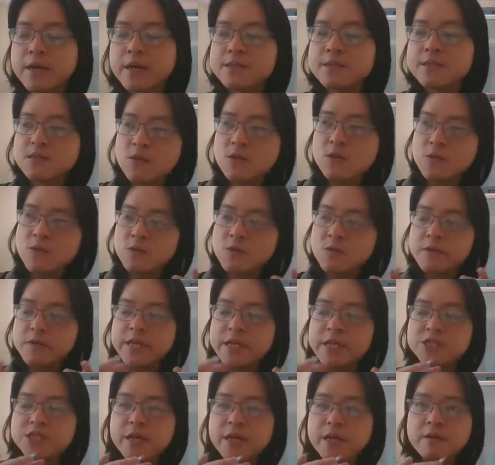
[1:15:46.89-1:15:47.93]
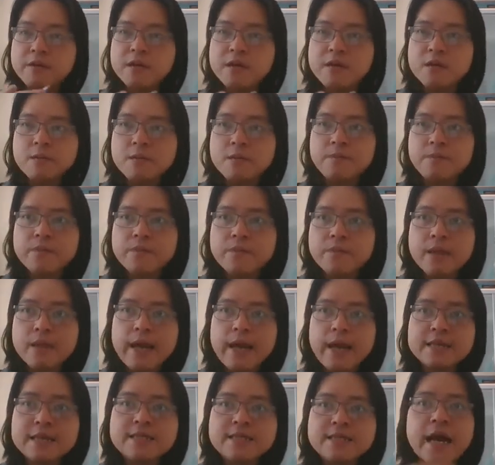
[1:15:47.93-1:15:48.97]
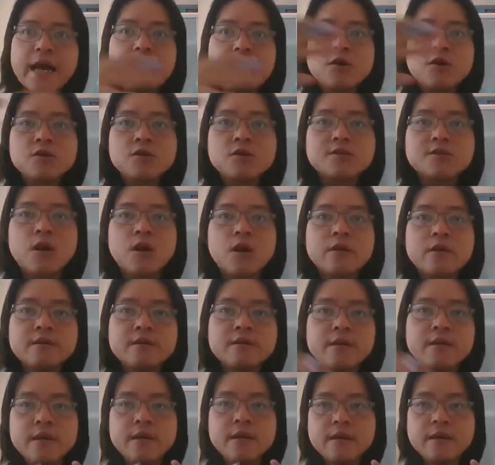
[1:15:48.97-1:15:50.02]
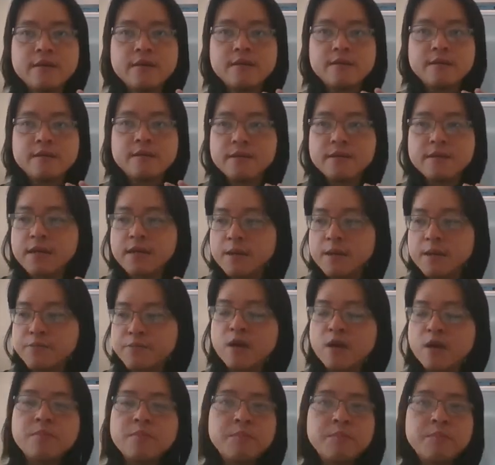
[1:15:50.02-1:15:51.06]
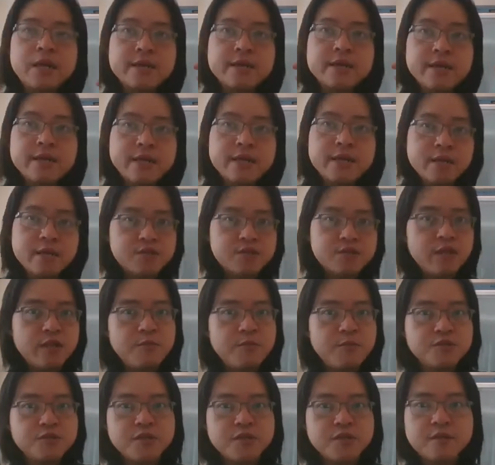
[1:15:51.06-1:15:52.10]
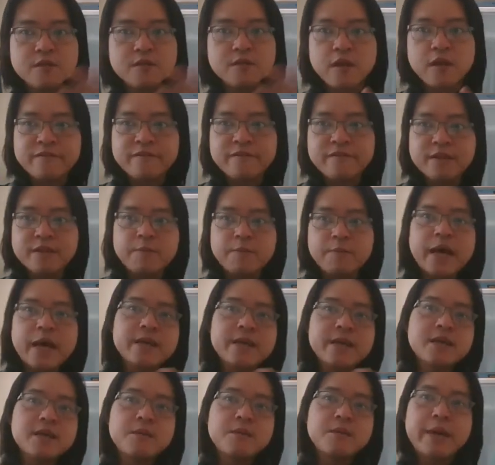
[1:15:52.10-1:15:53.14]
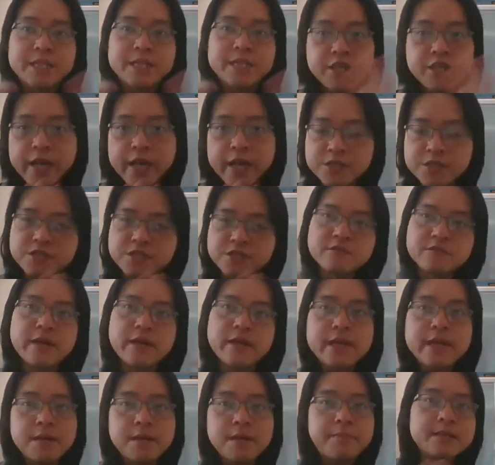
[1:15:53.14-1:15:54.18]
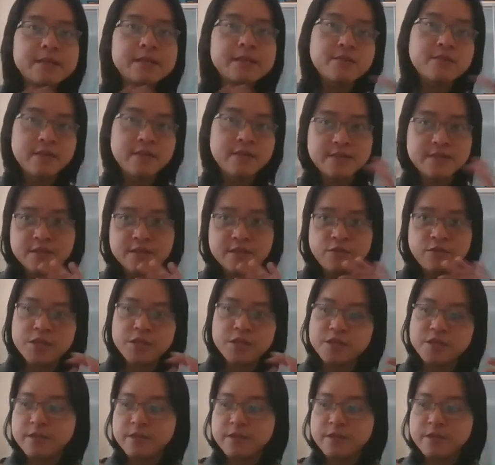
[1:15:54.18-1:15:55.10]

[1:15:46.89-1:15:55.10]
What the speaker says: So in general, as time goes on, the probability distribution of the particle might change, right? It depends on the situation.